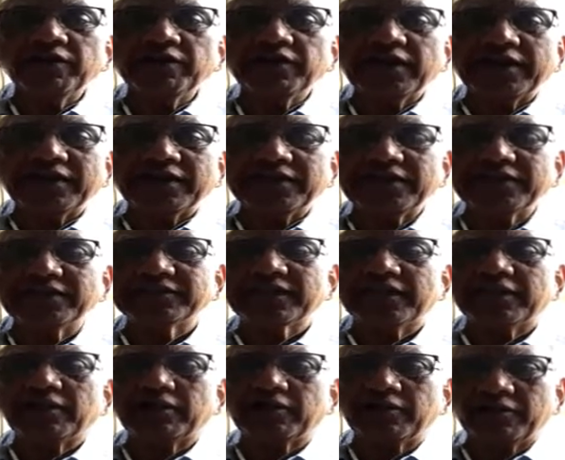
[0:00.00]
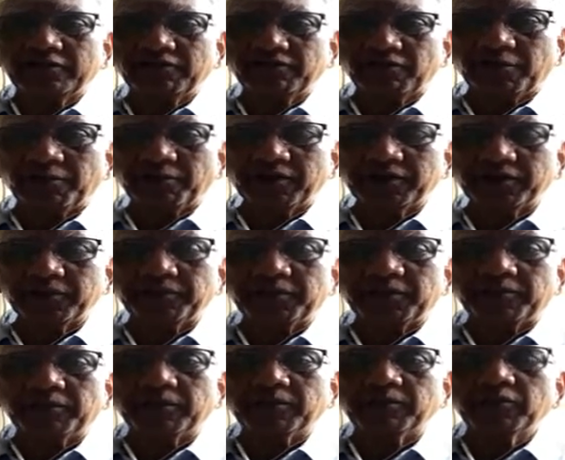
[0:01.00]
techniques that I learned from other
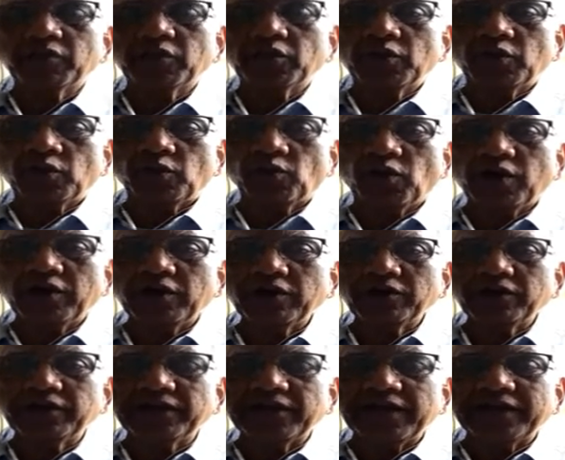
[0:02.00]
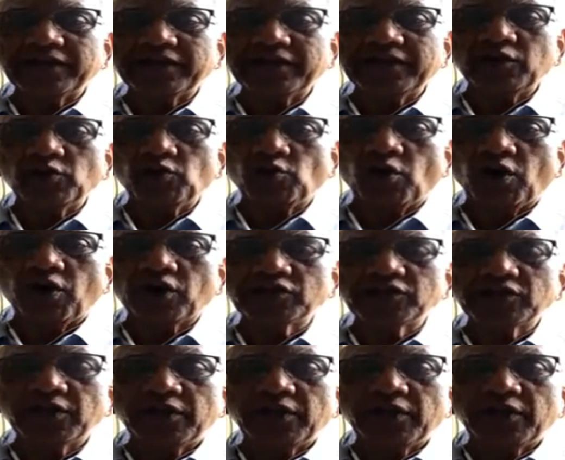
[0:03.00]
people. One other technique was